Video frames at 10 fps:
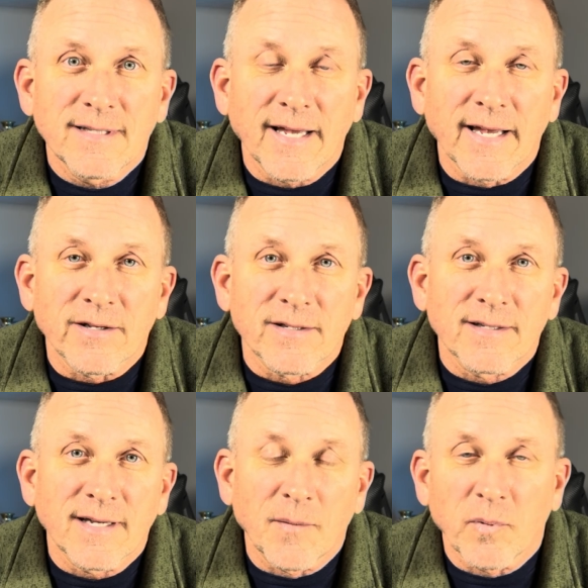and
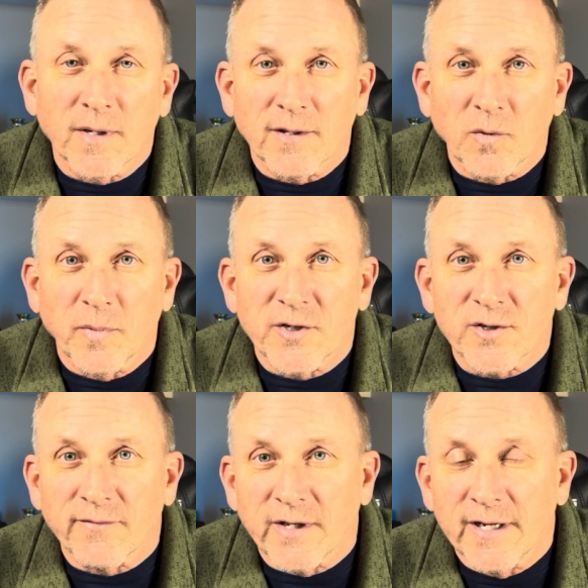I'll put a little picture
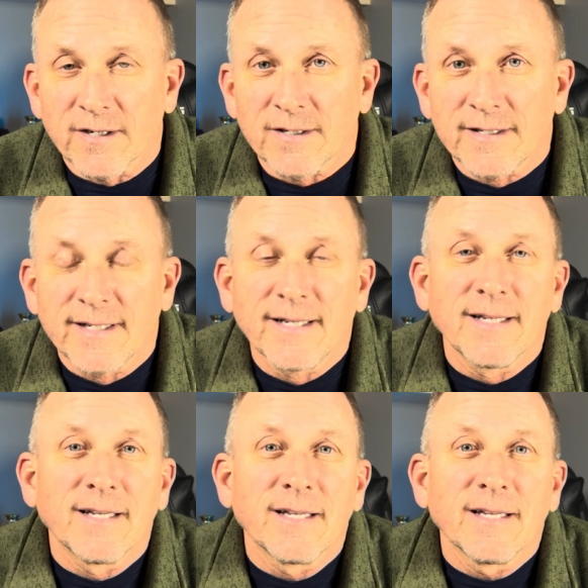of it here.
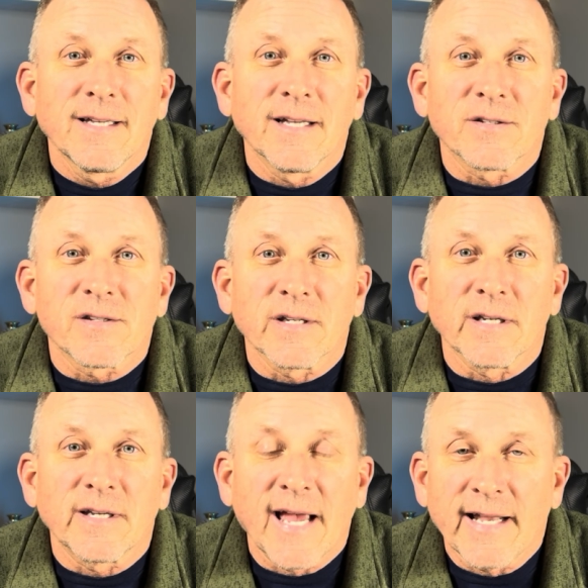It's
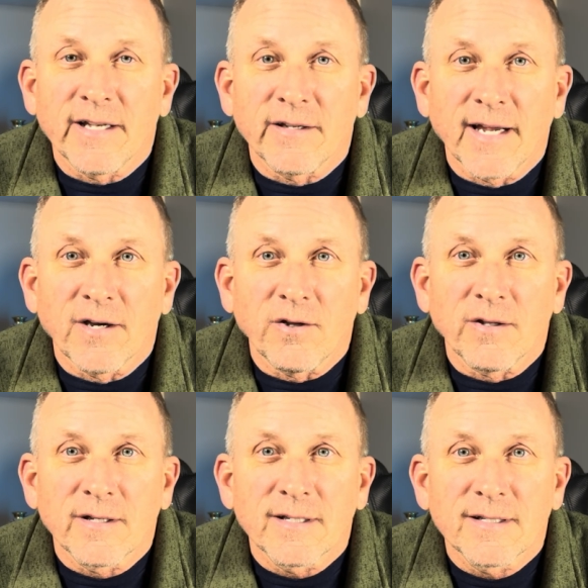the
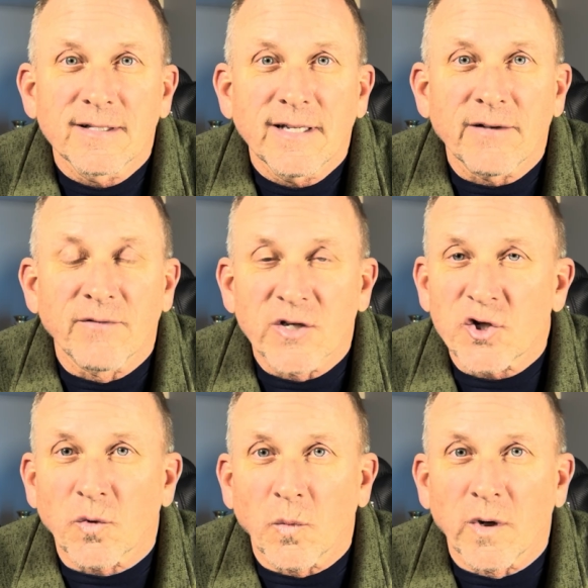Cannondale
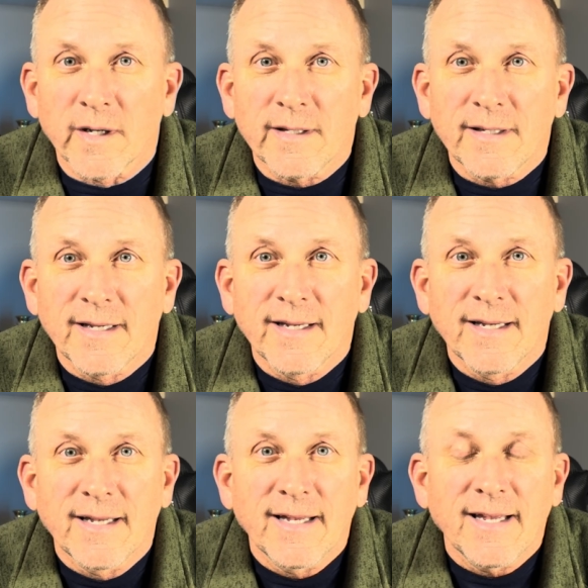Adventure 1,
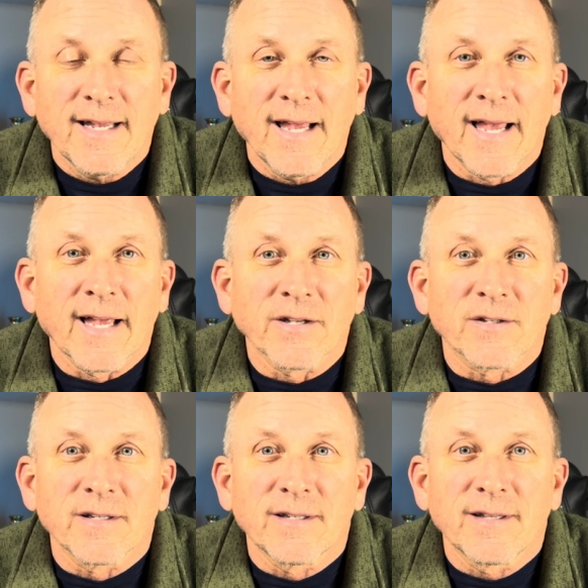and
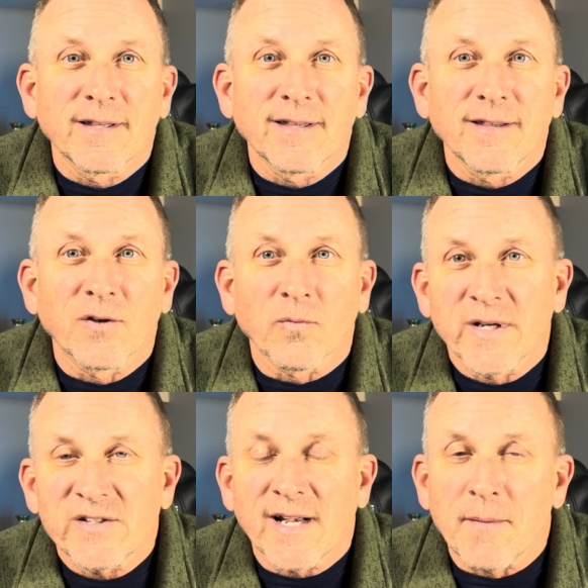the
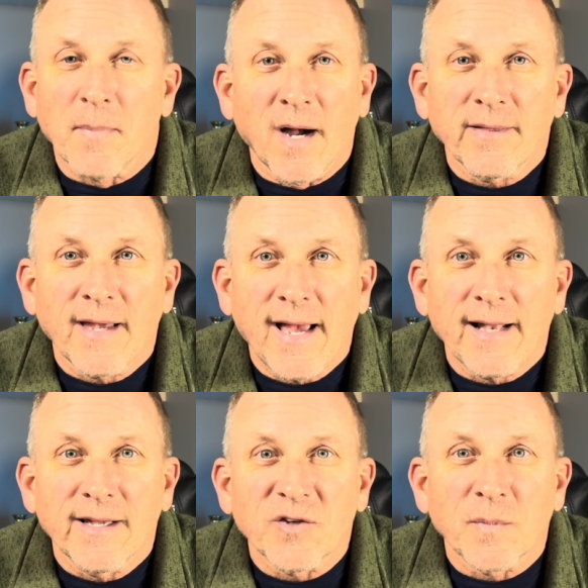reason I bought
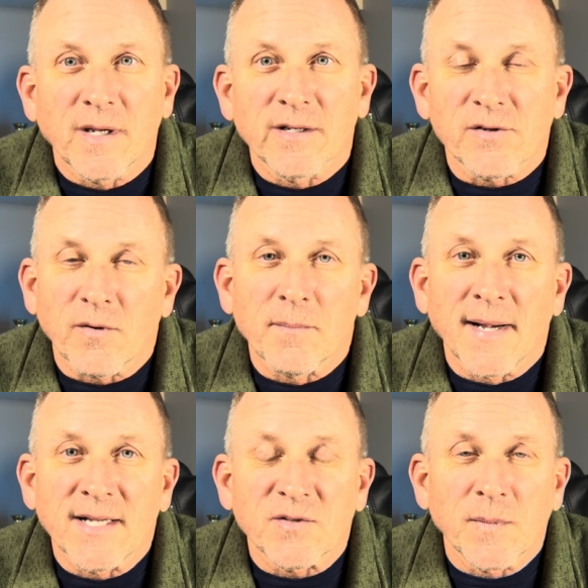that is because it
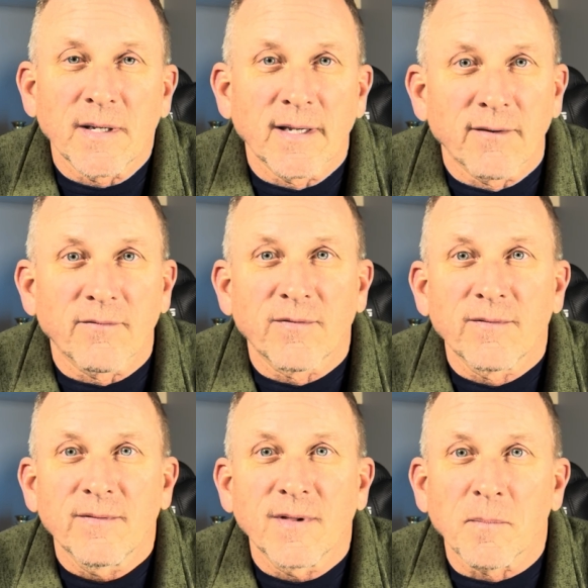reminds me of
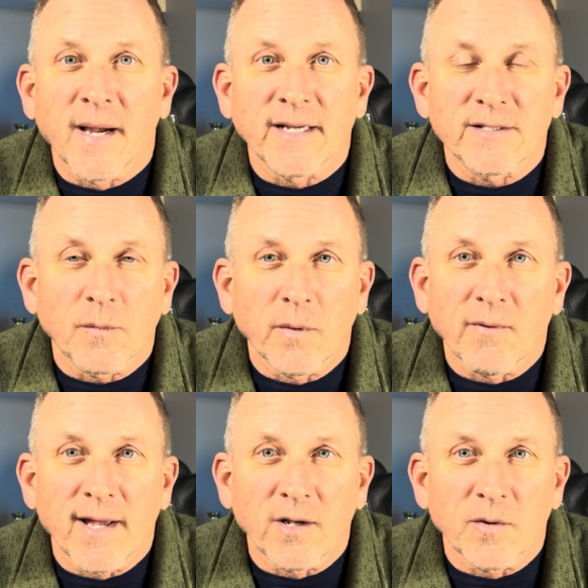the bikes that we
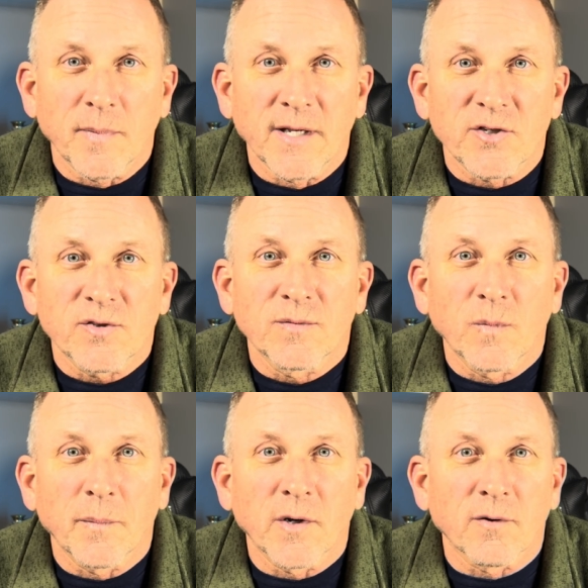ride on the beach
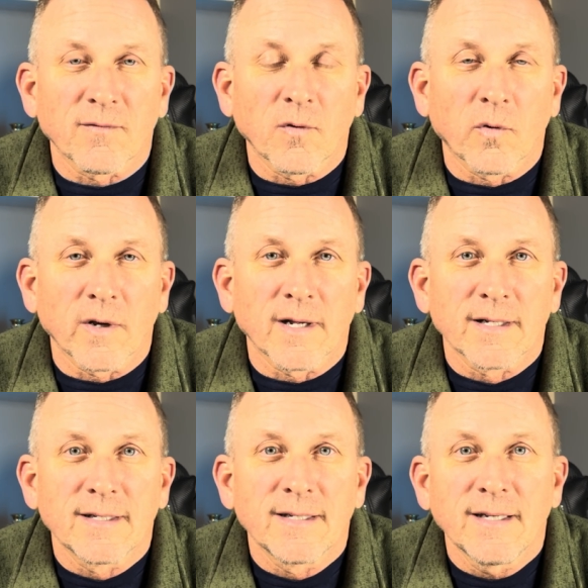when we go to Florida.
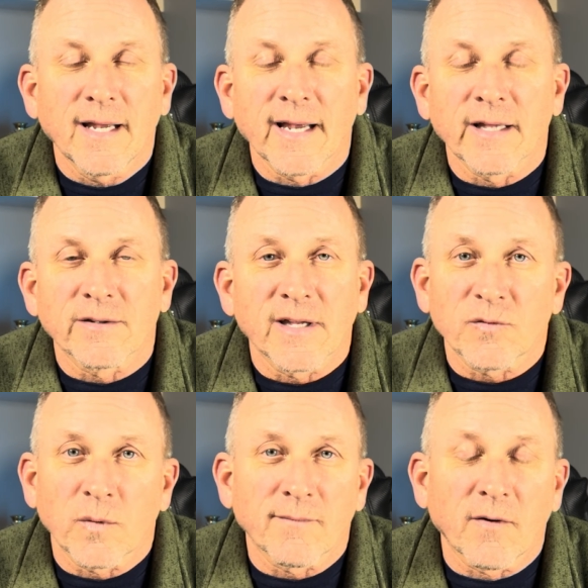And that's
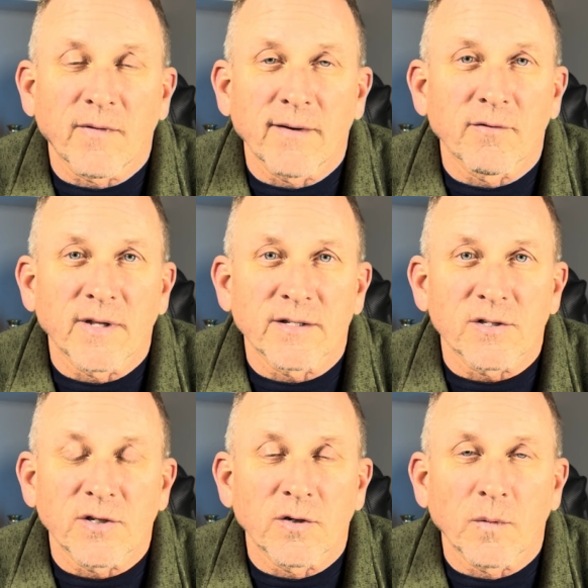one of our favorite things to
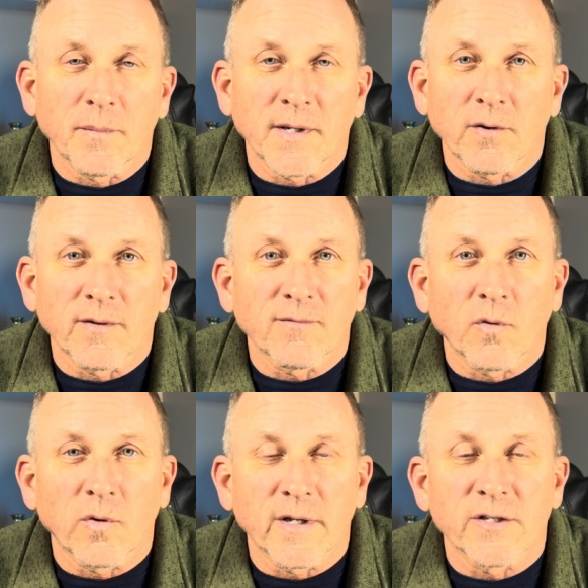do when we go to
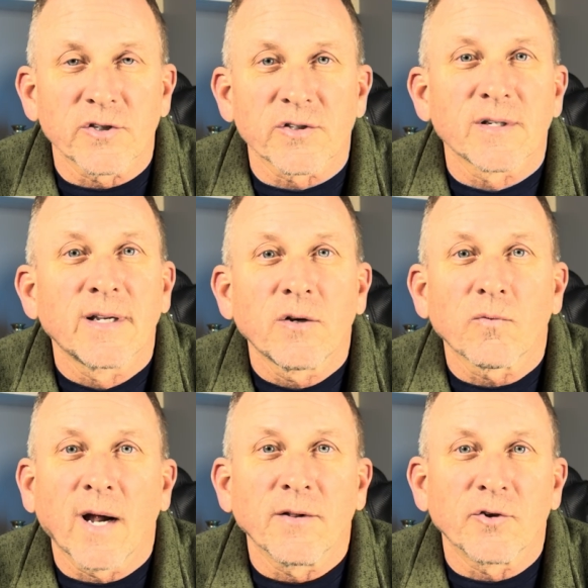Florida is just
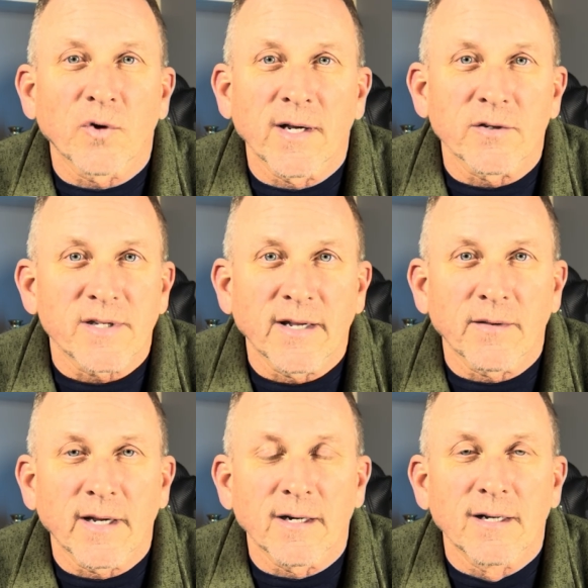ride the trails down
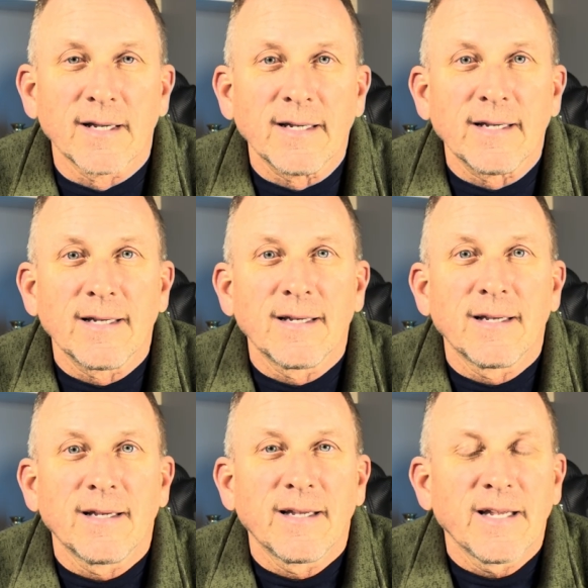there.
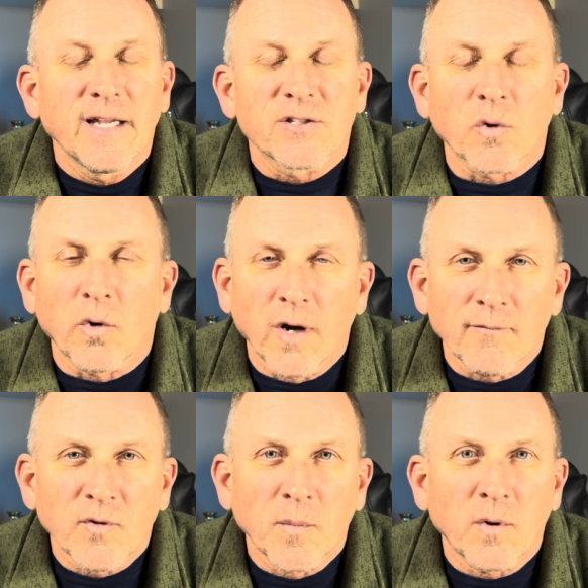So
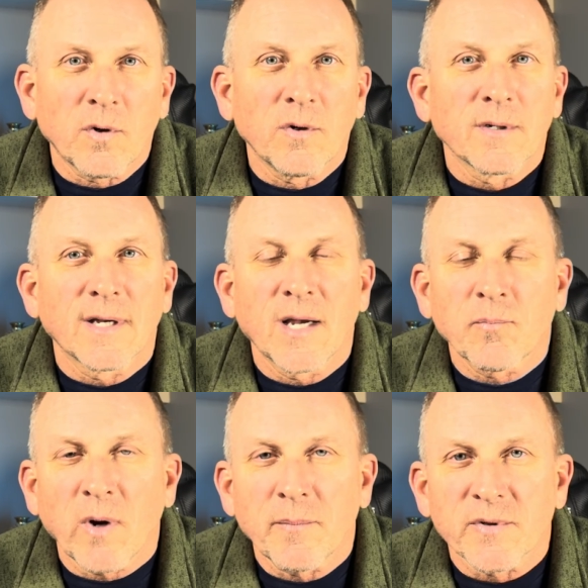comfortable,
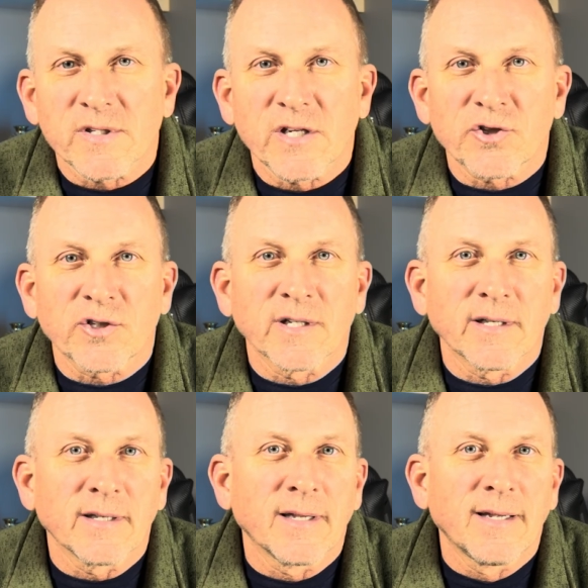upright
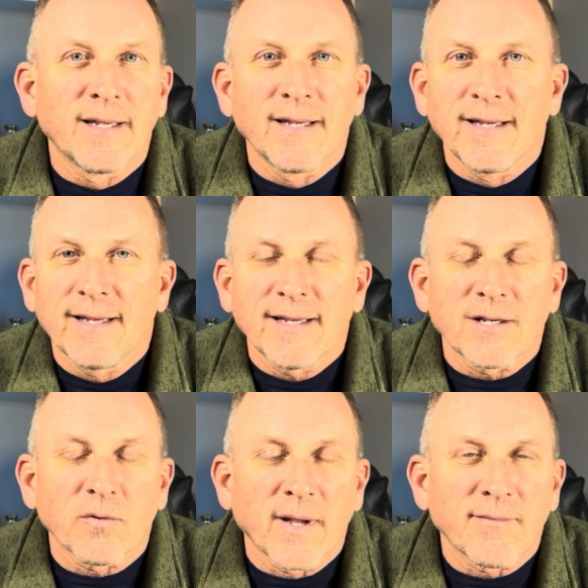position,
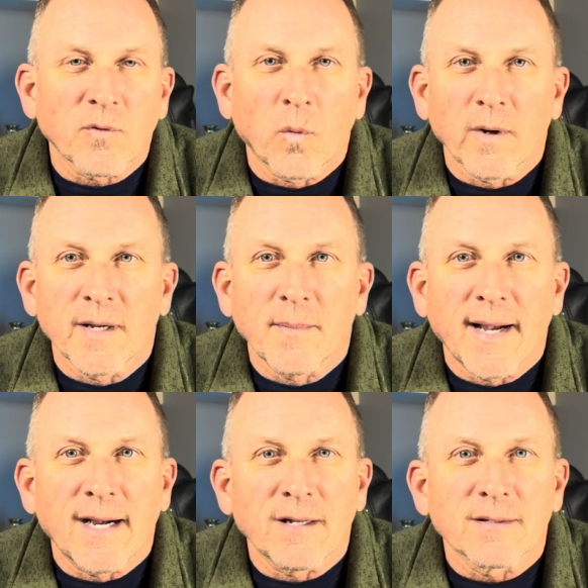don't have to worry
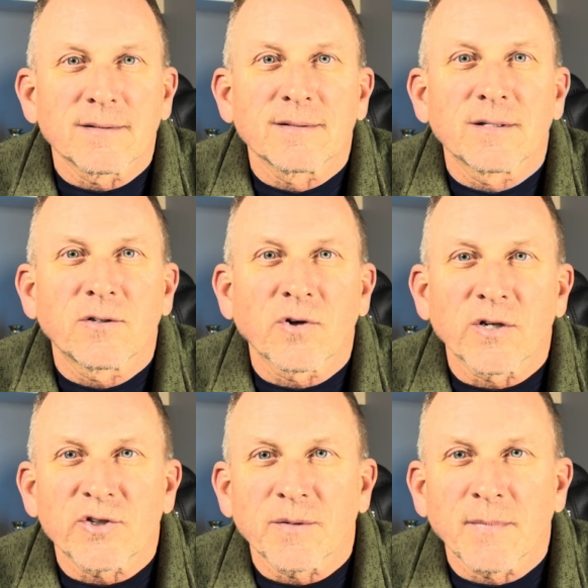about
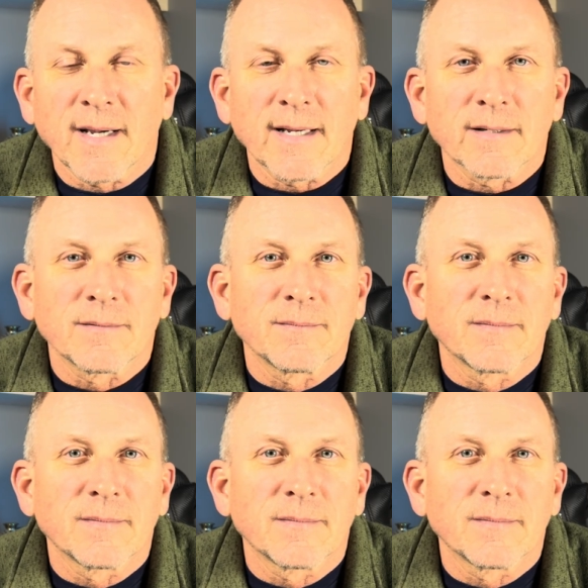crunching having